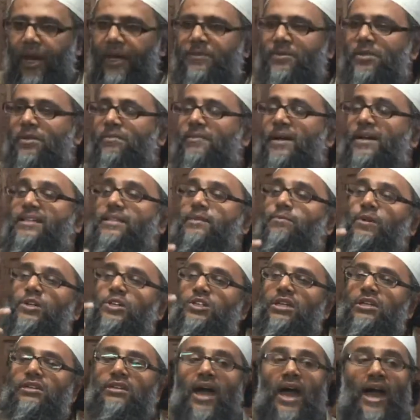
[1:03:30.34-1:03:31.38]
I'm talking about
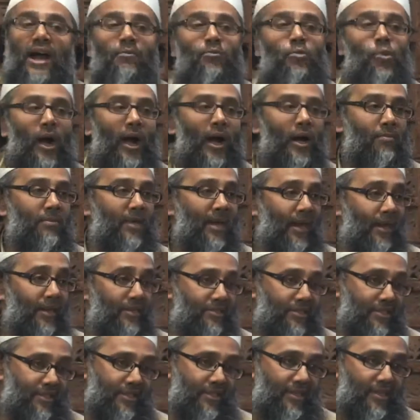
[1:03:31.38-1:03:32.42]
especially the
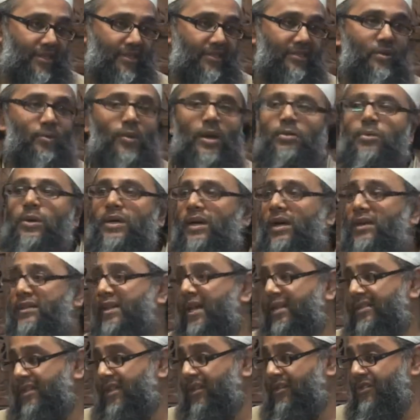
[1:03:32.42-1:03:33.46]
mu'amalat, the way we
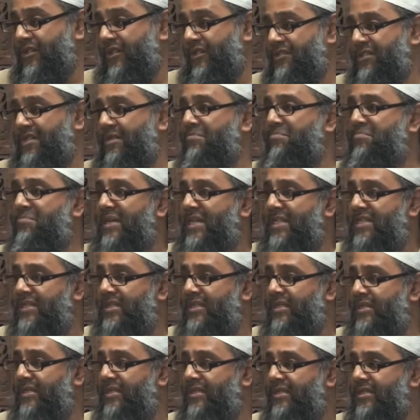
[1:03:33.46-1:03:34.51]
conduct ourselves in
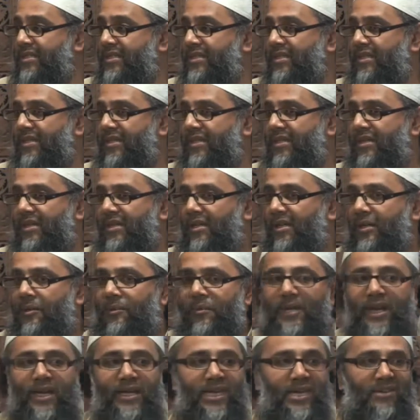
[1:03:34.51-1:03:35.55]
business.
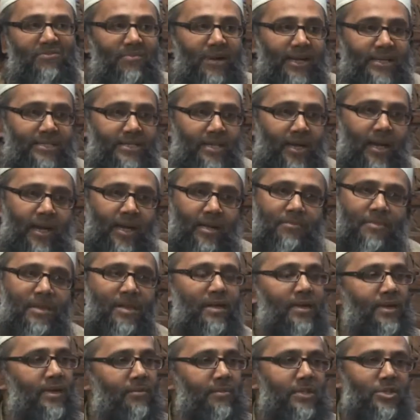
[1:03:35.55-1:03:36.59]
When I give my
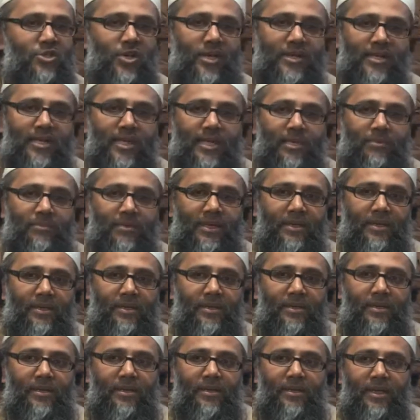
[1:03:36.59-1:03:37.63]
time, let me try to keep it.
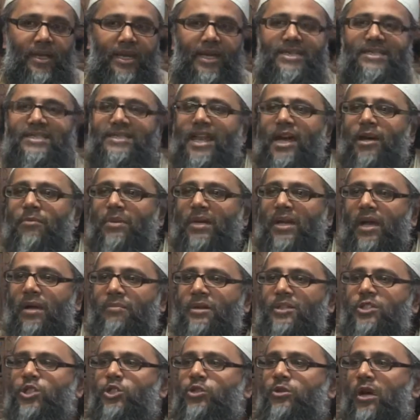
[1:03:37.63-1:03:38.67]
It's now
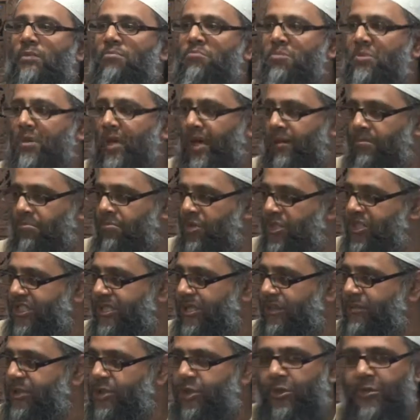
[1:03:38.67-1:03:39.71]
become a
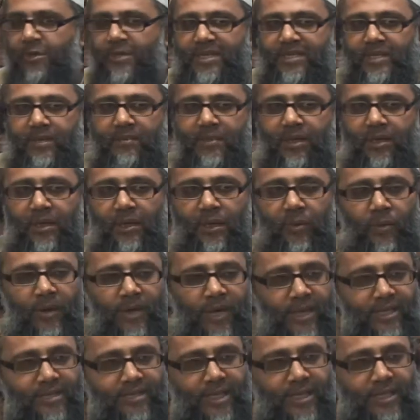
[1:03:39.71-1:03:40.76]
Muslim truism.
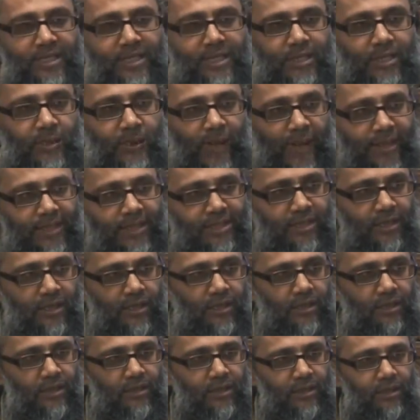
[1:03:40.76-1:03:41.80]
When I say to you 8
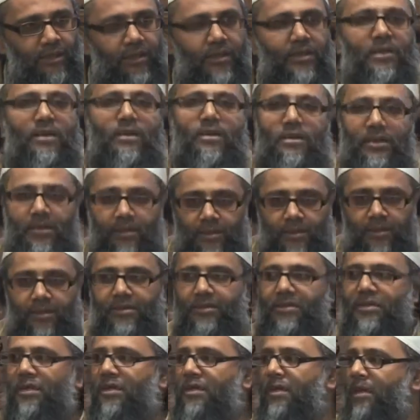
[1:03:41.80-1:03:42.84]
o'clock,
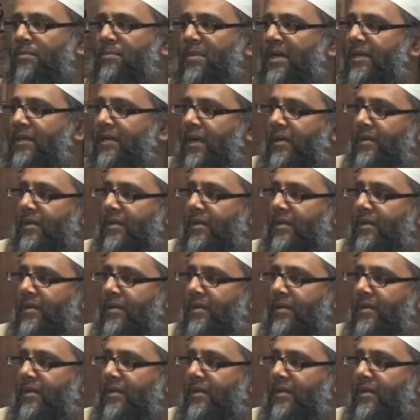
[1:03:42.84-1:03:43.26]
turn up at